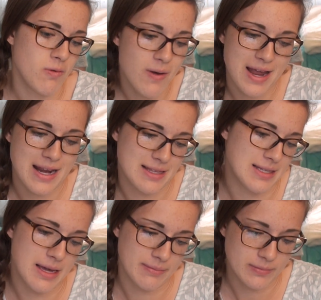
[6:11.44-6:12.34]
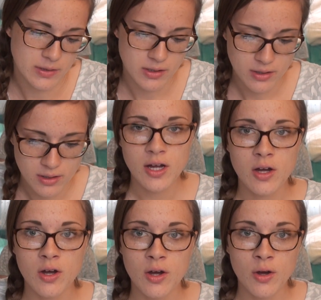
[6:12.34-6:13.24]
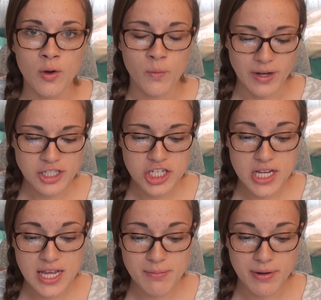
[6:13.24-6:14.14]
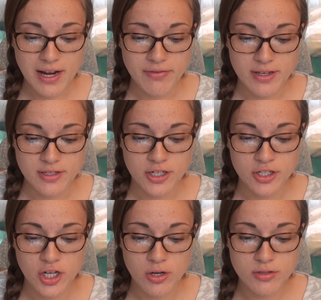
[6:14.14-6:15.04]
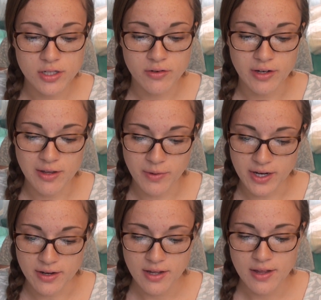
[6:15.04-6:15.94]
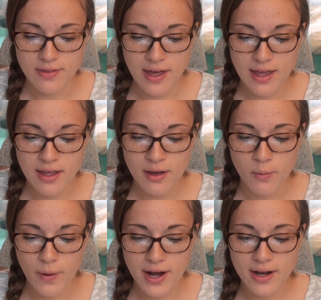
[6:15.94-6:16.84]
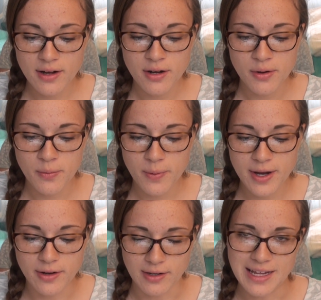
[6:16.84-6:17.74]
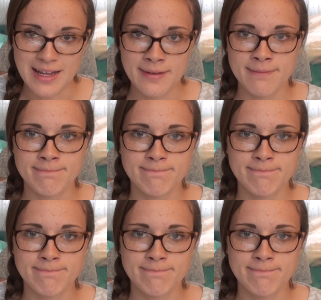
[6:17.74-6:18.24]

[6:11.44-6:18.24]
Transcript: what can I say? When she eat breakfast, her toes look really weird. They wear wiggerling